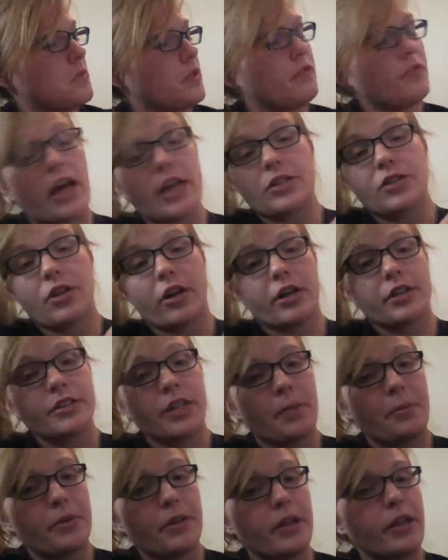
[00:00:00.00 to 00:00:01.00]

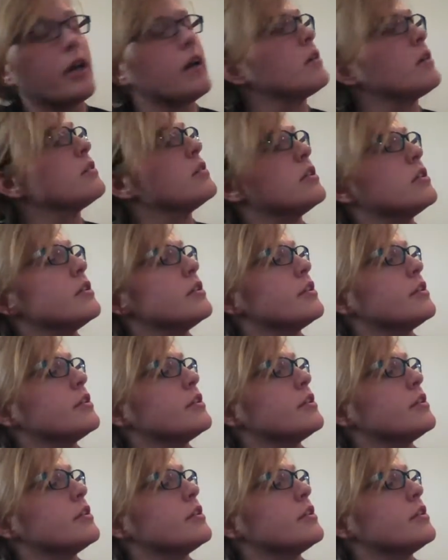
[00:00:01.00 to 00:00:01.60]
flashcards I printed out.